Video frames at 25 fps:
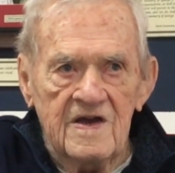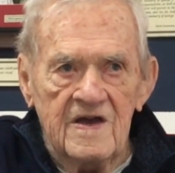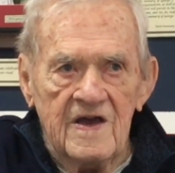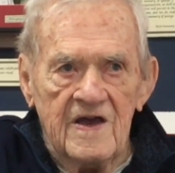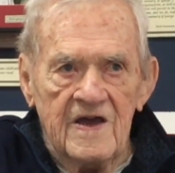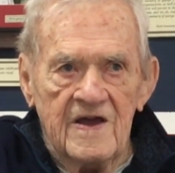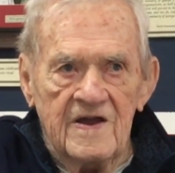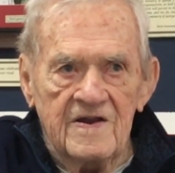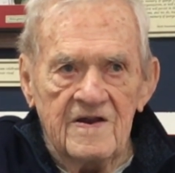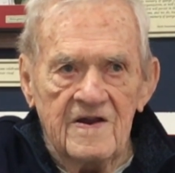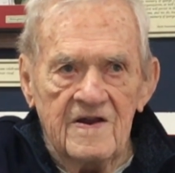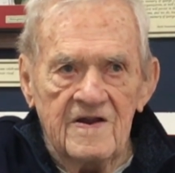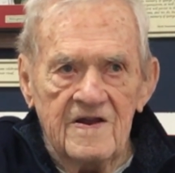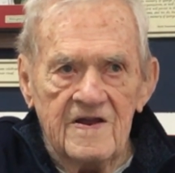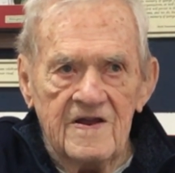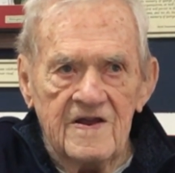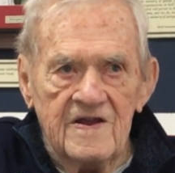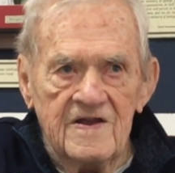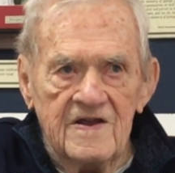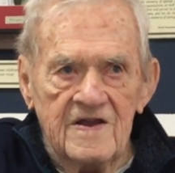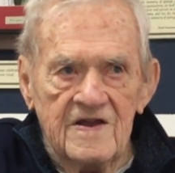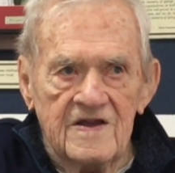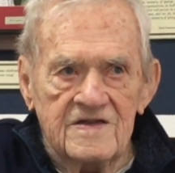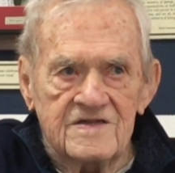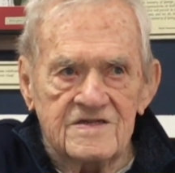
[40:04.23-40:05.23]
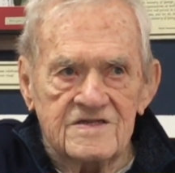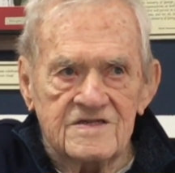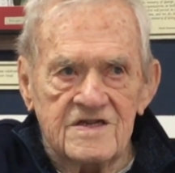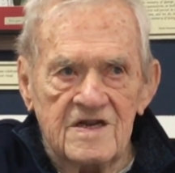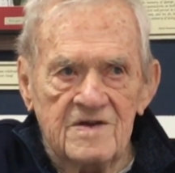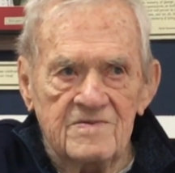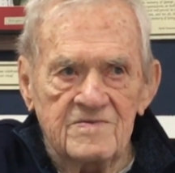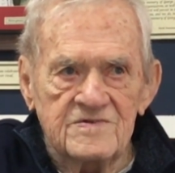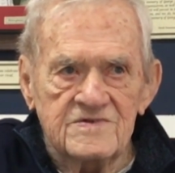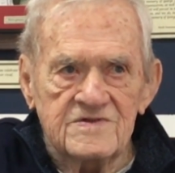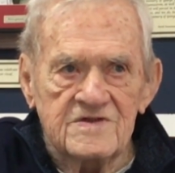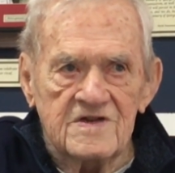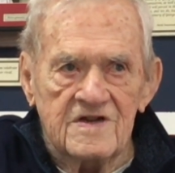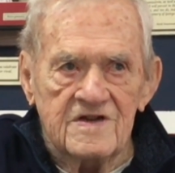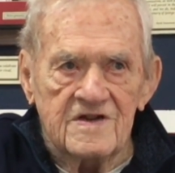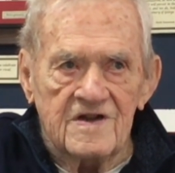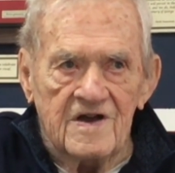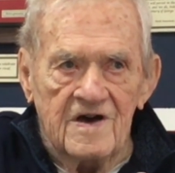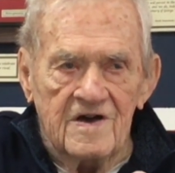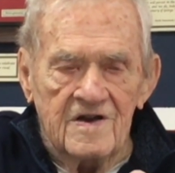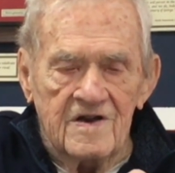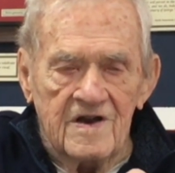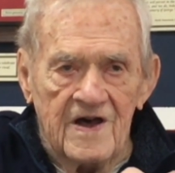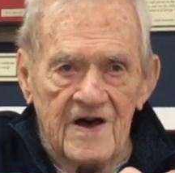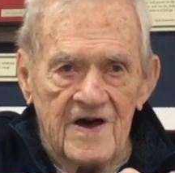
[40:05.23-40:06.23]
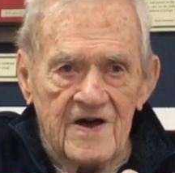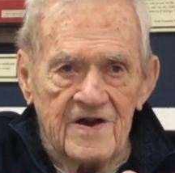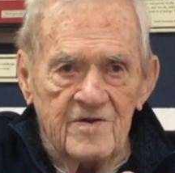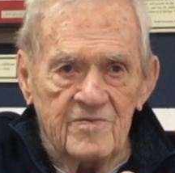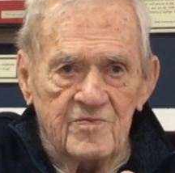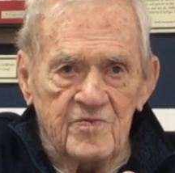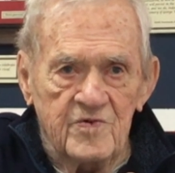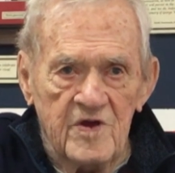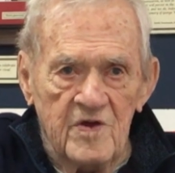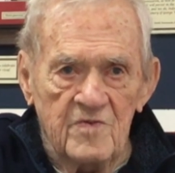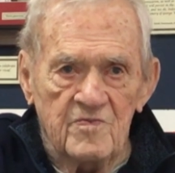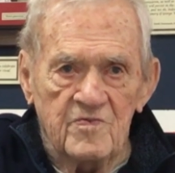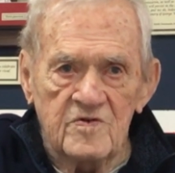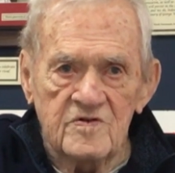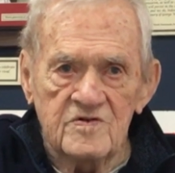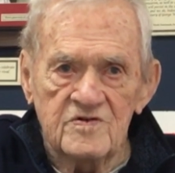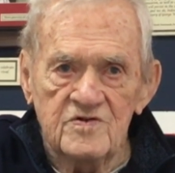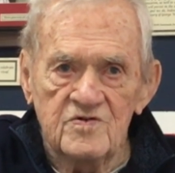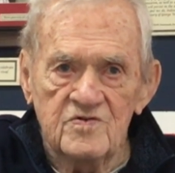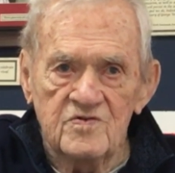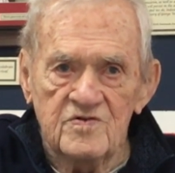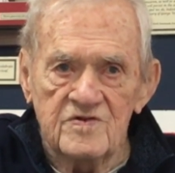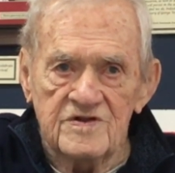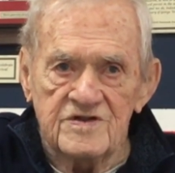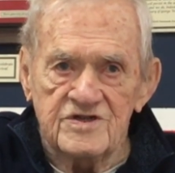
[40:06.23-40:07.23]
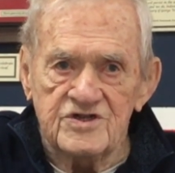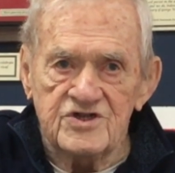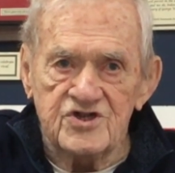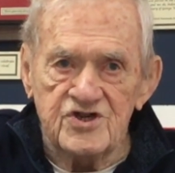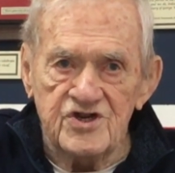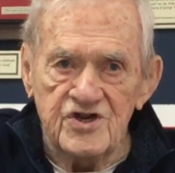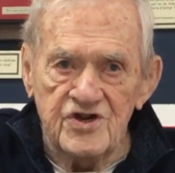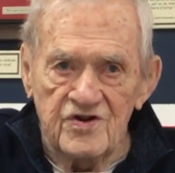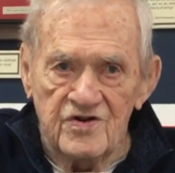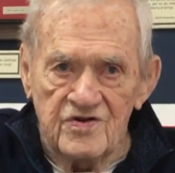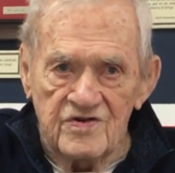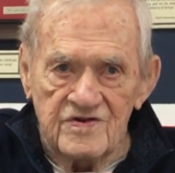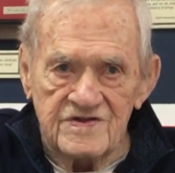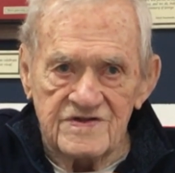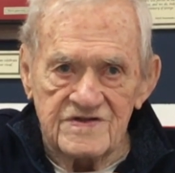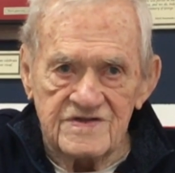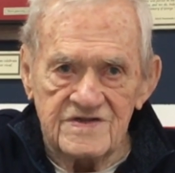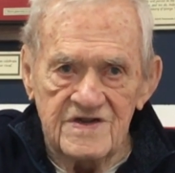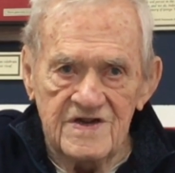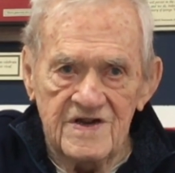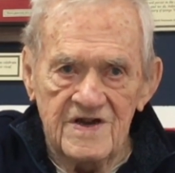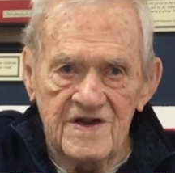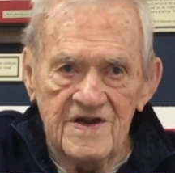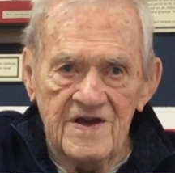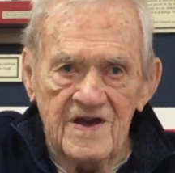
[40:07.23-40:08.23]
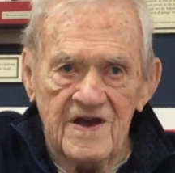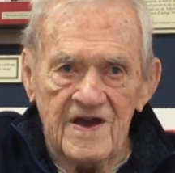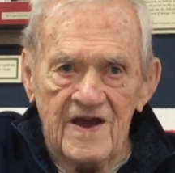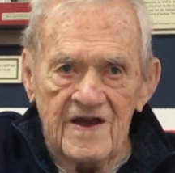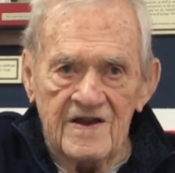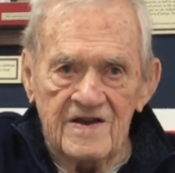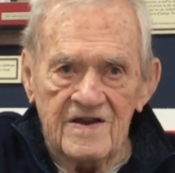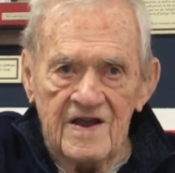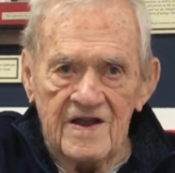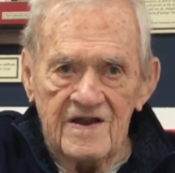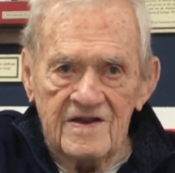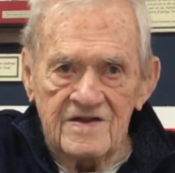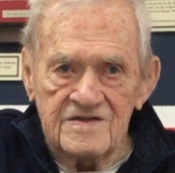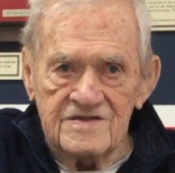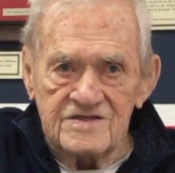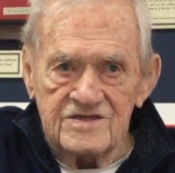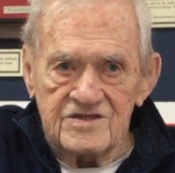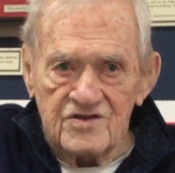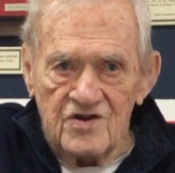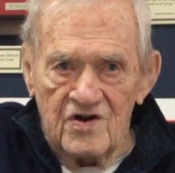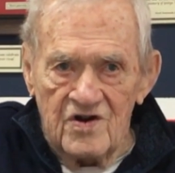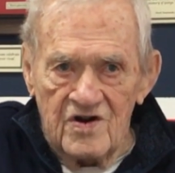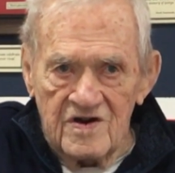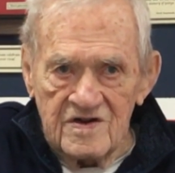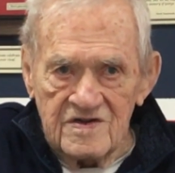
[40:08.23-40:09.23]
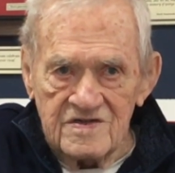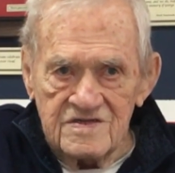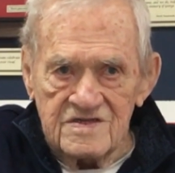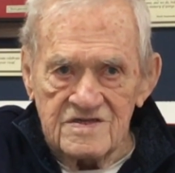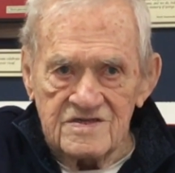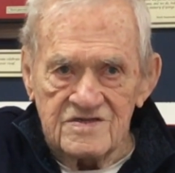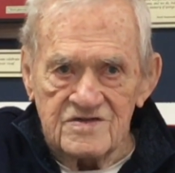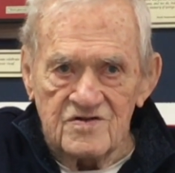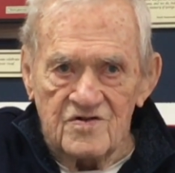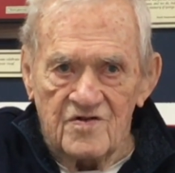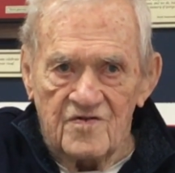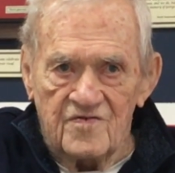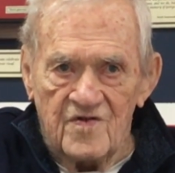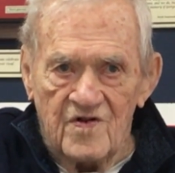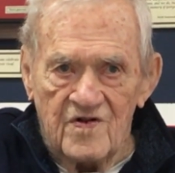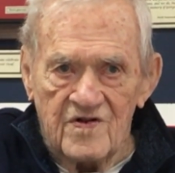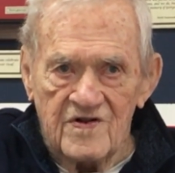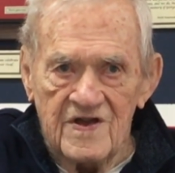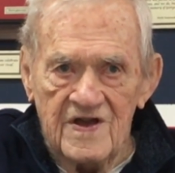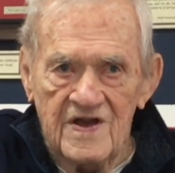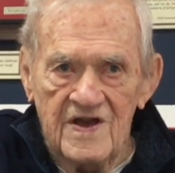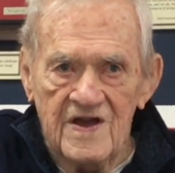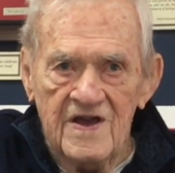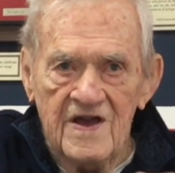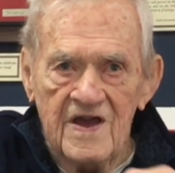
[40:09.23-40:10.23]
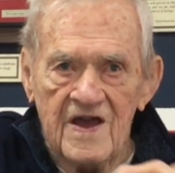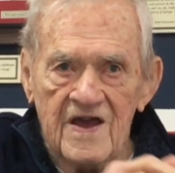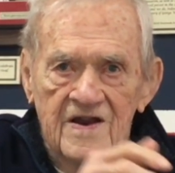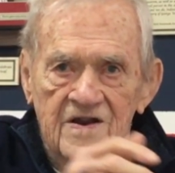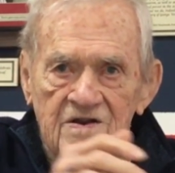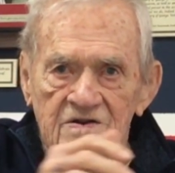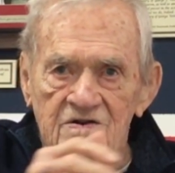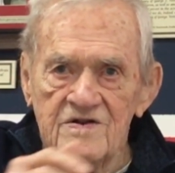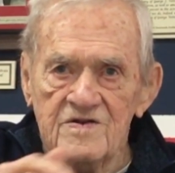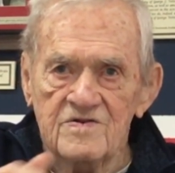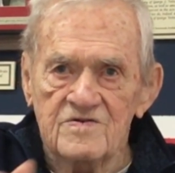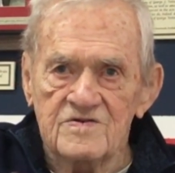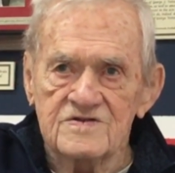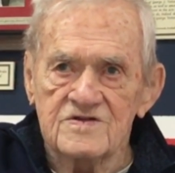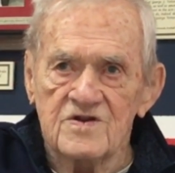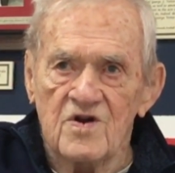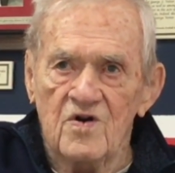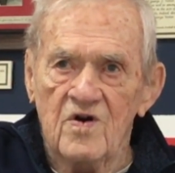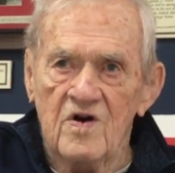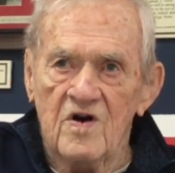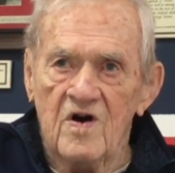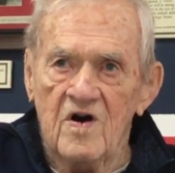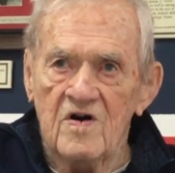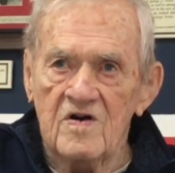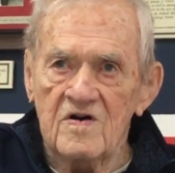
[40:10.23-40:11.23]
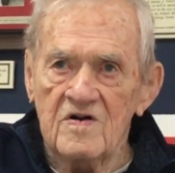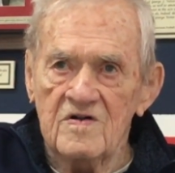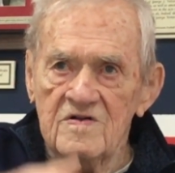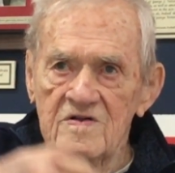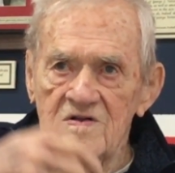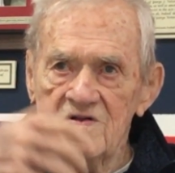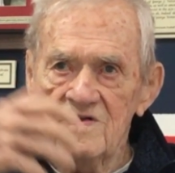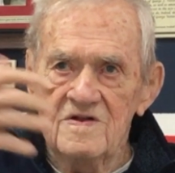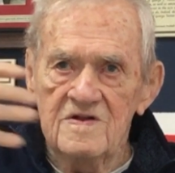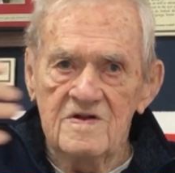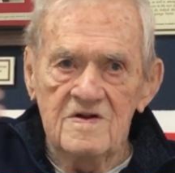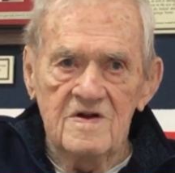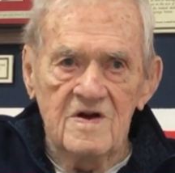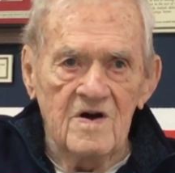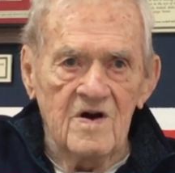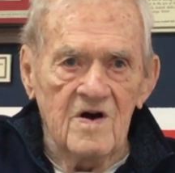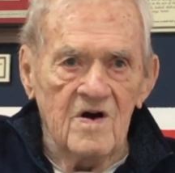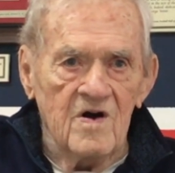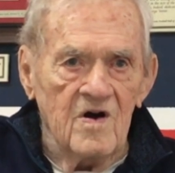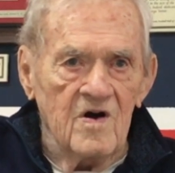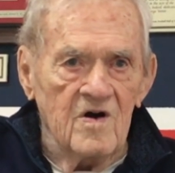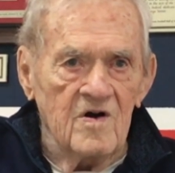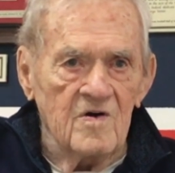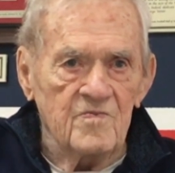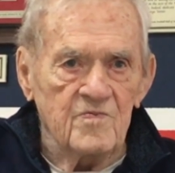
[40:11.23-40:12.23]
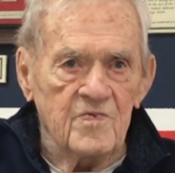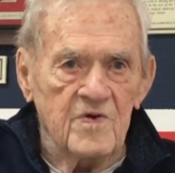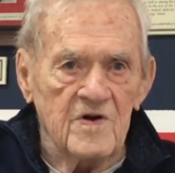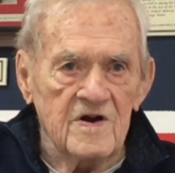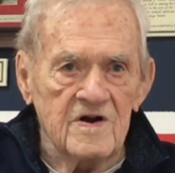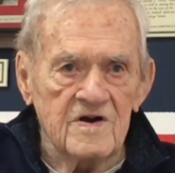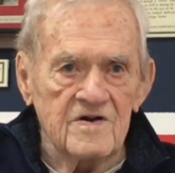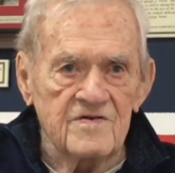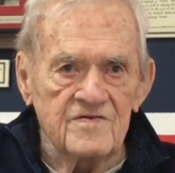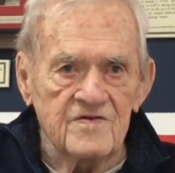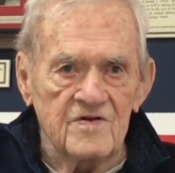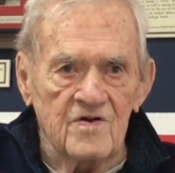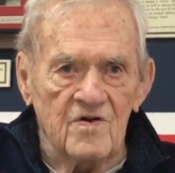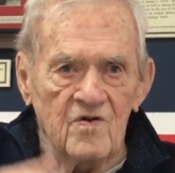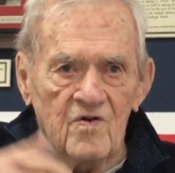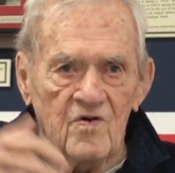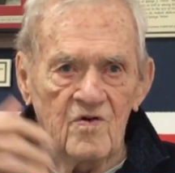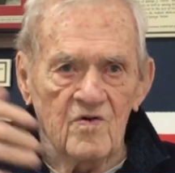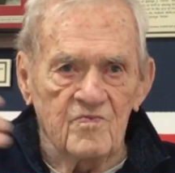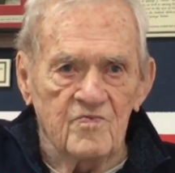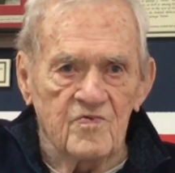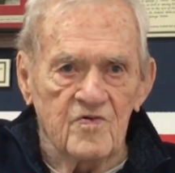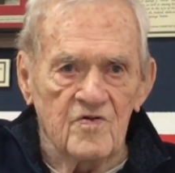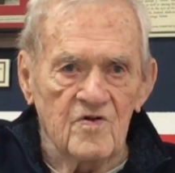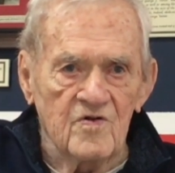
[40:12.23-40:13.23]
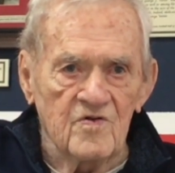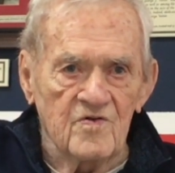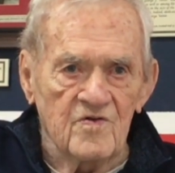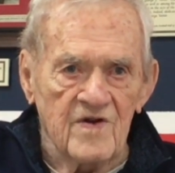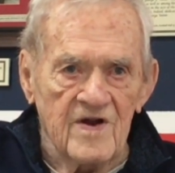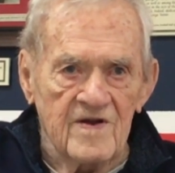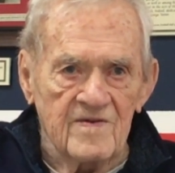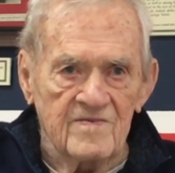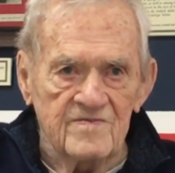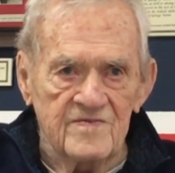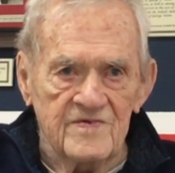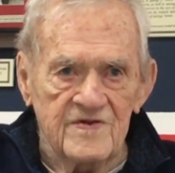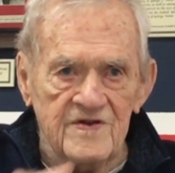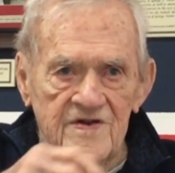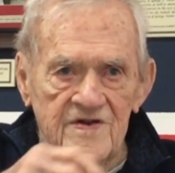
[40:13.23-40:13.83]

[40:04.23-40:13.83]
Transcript: And it seems a lot of people knew the cheers and the songs and so forth. And it was all part of the whole program.